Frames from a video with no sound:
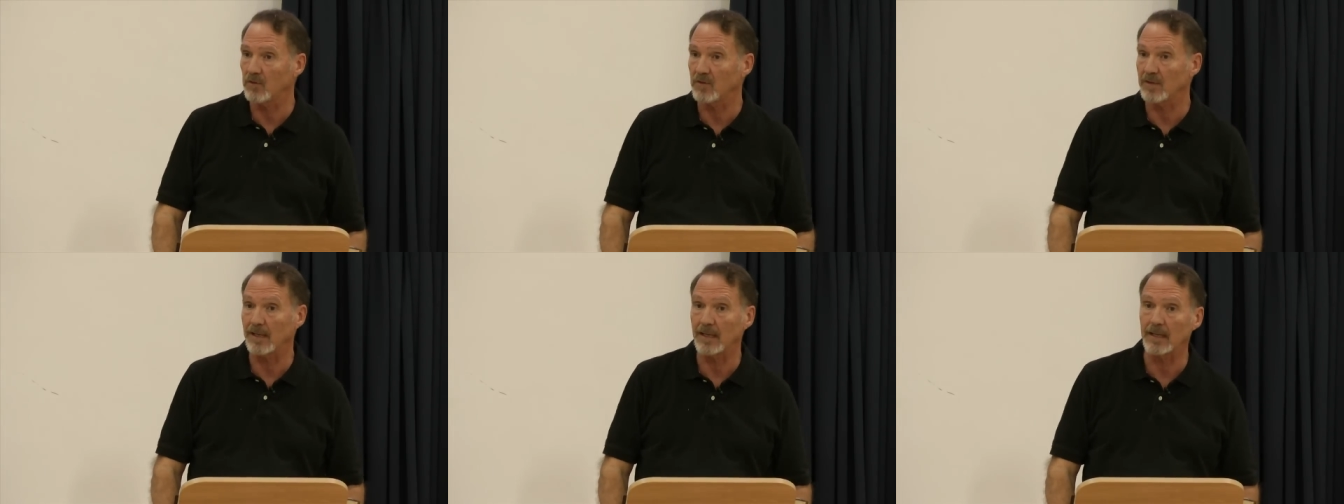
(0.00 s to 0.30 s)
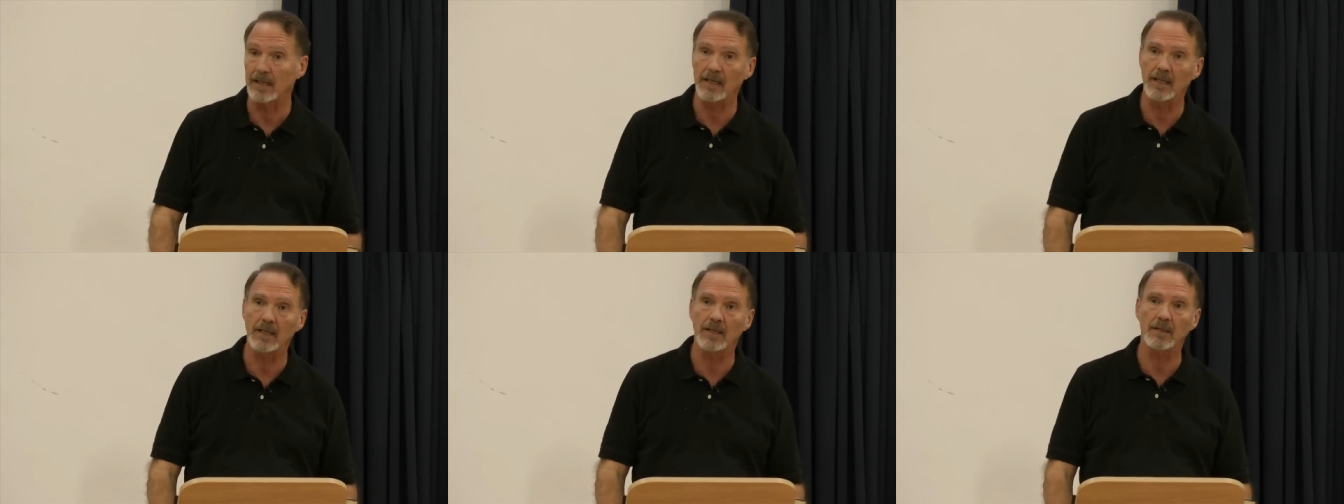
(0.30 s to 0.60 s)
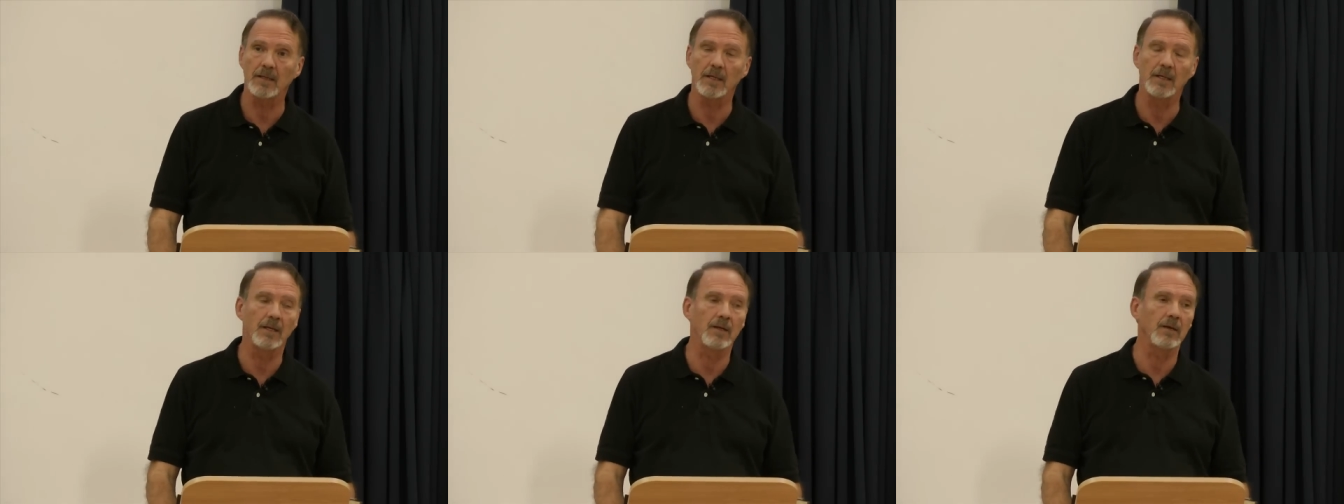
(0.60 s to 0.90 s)
staying
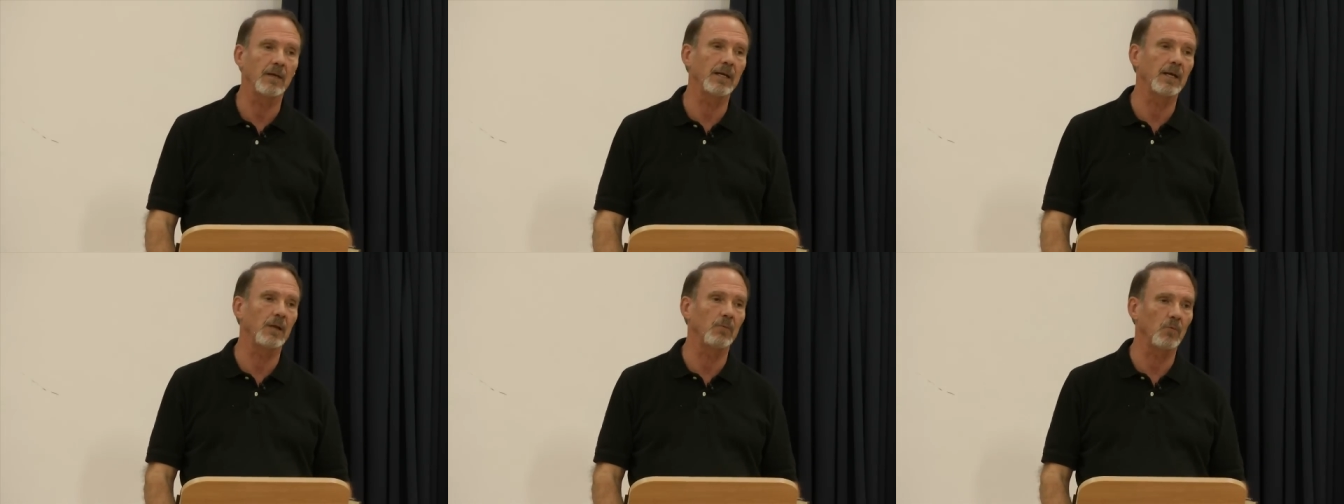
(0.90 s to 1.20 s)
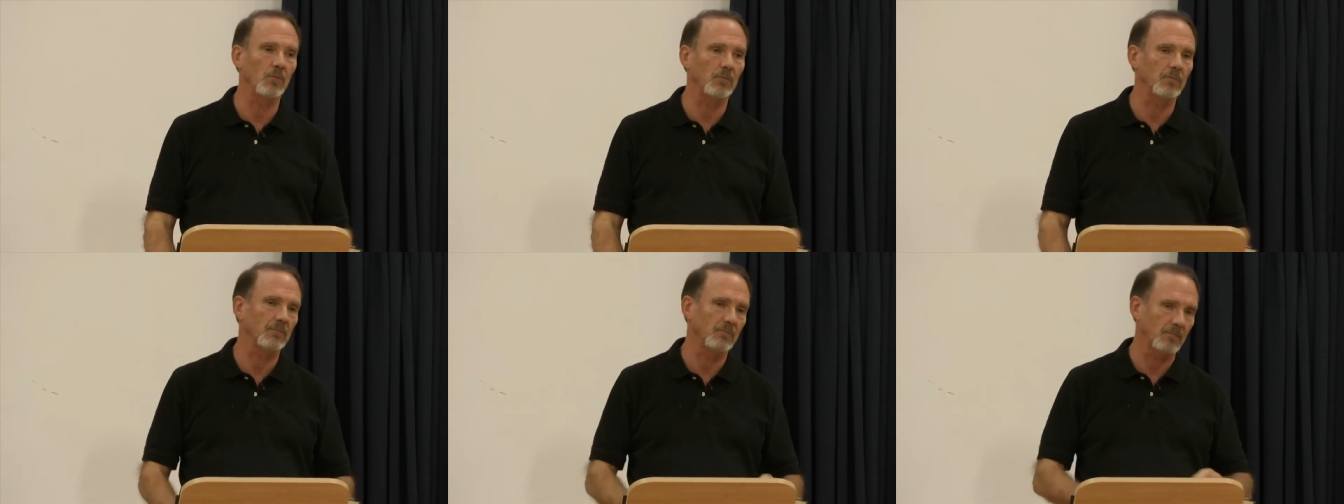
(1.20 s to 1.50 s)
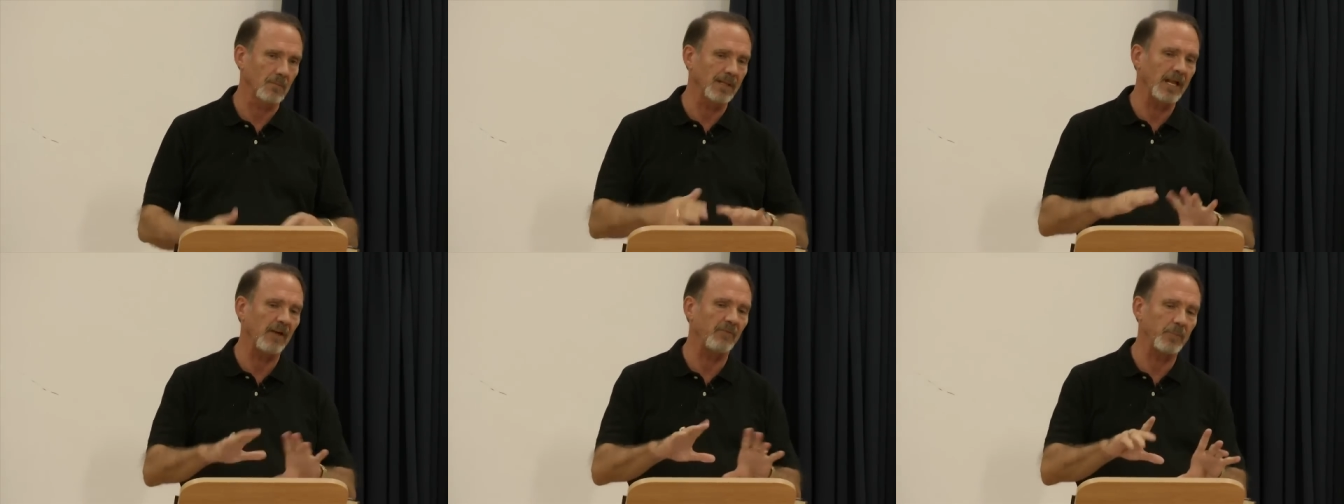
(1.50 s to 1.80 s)
in and
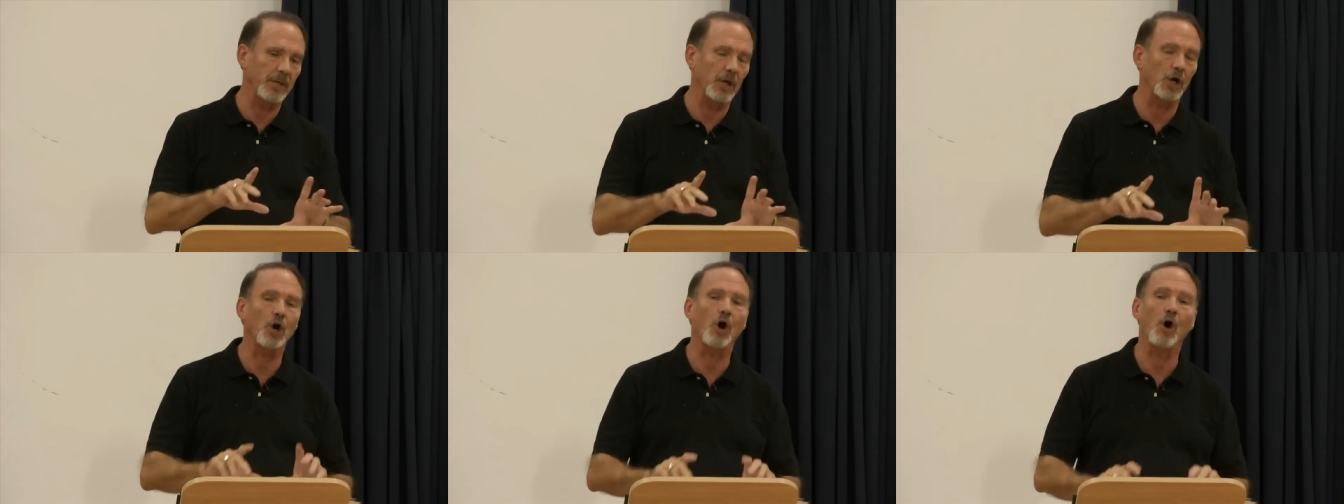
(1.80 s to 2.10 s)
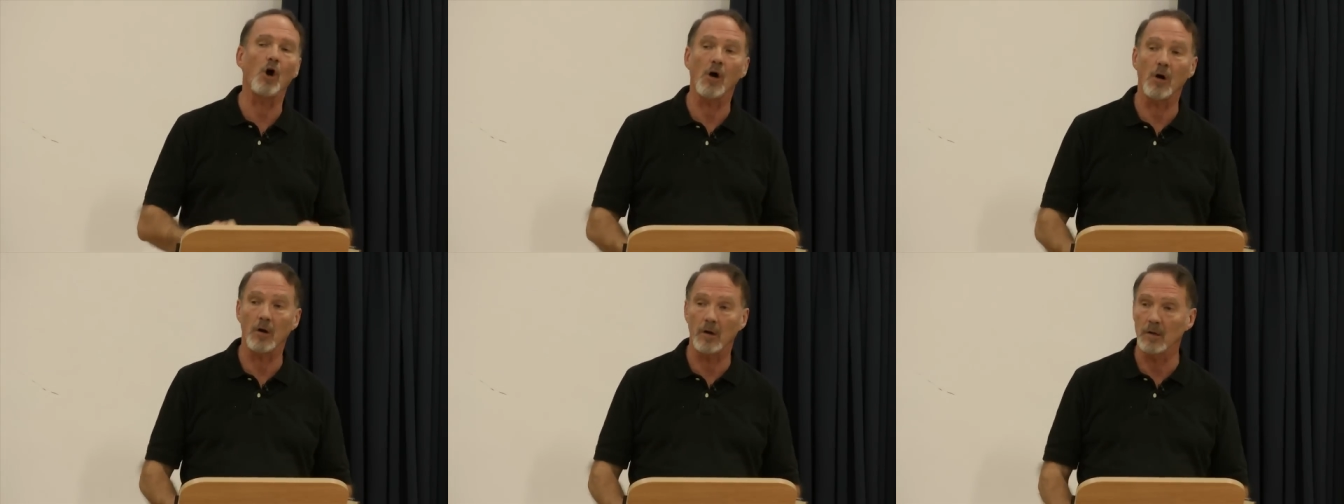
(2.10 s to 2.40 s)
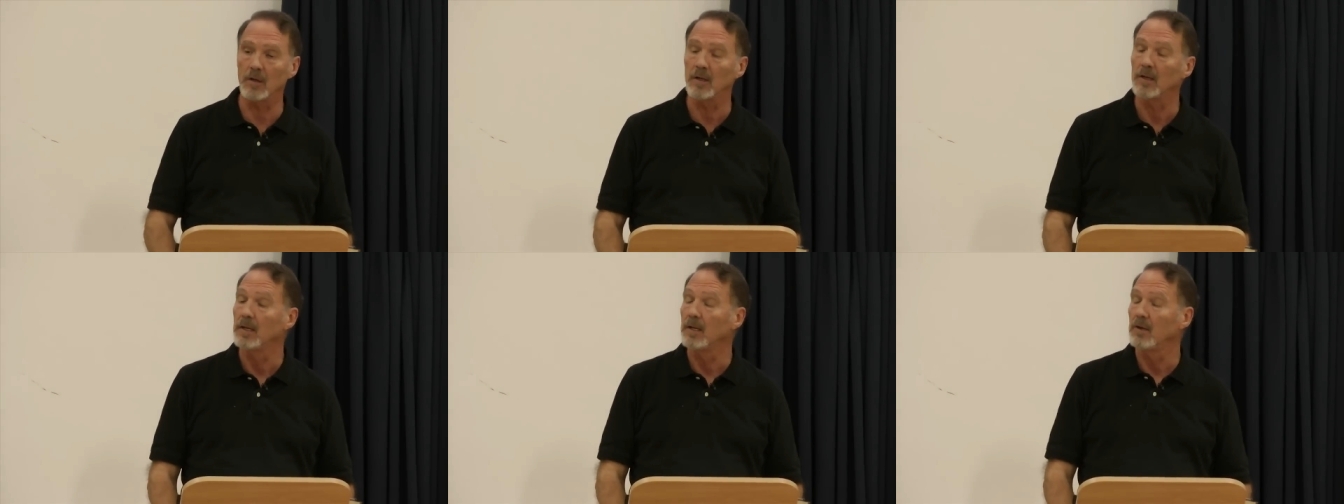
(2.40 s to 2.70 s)
left me a card.